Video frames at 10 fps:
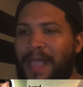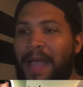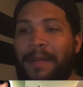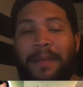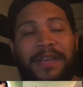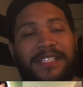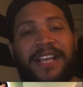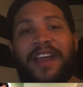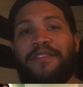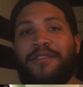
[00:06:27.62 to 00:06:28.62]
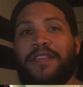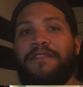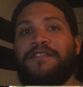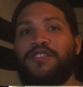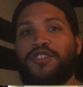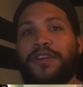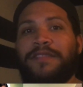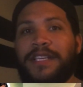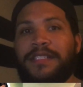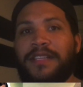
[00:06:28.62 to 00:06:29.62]
I'm excited for the future
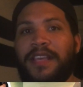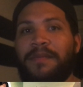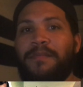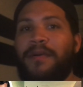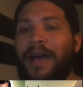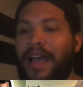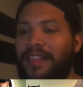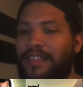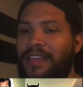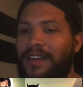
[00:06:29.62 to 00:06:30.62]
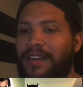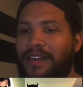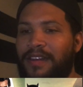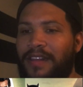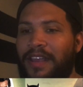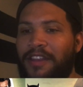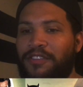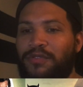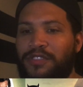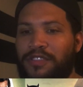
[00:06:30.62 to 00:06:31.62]
of DC, but I think they
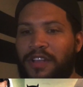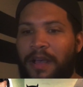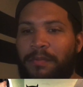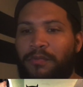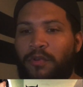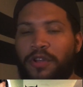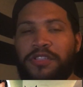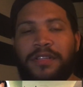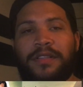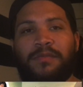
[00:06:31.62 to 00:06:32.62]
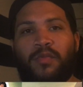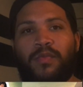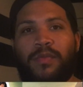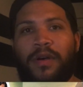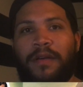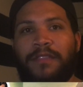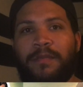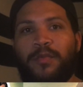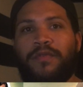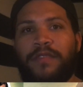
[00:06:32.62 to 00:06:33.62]
need to stop rushing of uh,
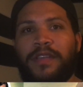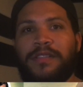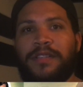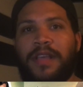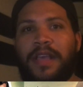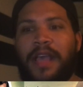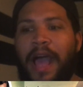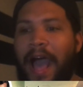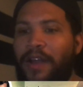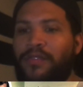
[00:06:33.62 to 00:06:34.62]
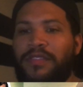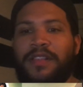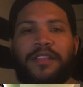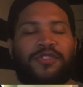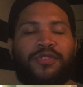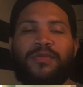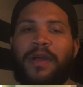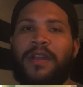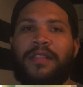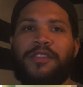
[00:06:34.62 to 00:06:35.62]
the movies. I don't think they should do
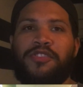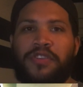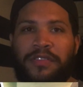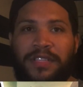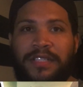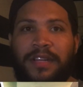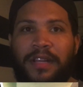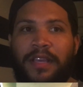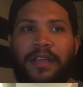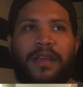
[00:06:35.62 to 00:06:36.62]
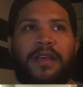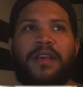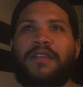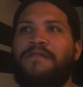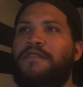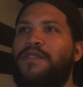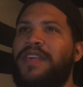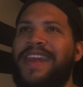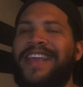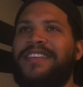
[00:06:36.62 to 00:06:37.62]
another Justice League for
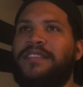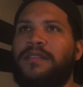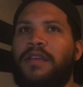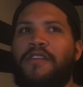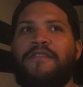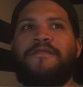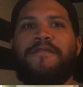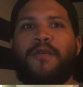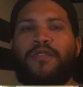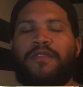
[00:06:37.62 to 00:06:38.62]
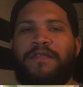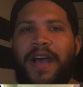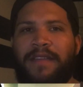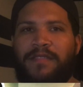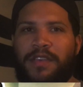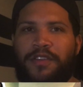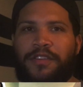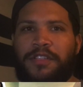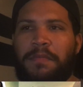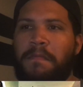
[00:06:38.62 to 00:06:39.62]
the next four or five
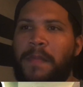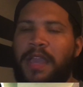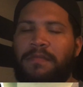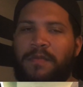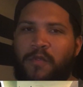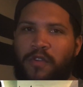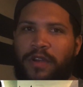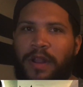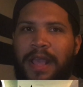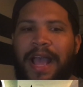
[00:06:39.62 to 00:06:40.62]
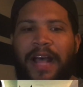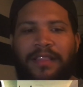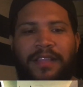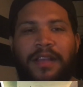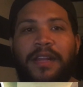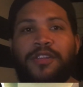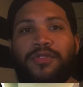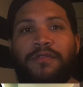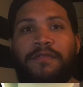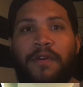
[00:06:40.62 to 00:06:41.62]
years, maybe more. I think they
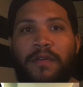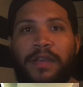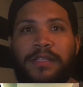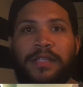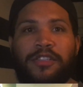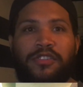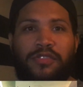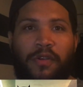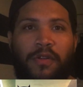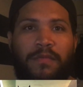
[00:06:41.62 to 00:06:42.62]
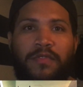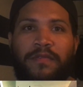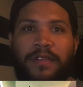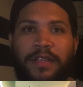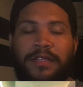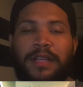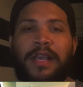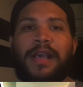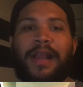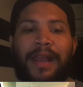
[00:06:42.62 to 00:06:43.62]
should focus on solo movies
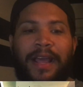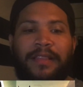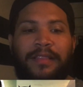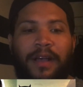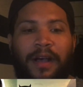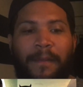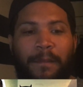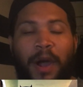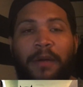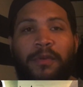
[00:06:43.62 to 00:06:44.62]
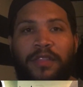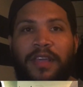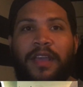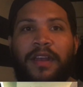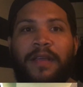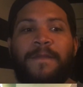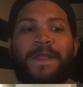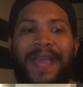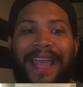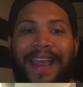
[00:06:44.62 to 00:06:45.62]
like uh, Marvel did,
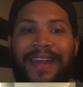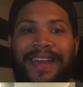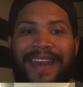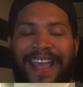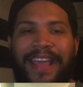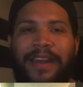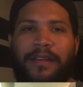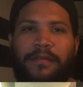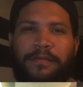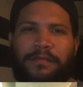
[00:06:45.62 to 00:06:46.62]
and then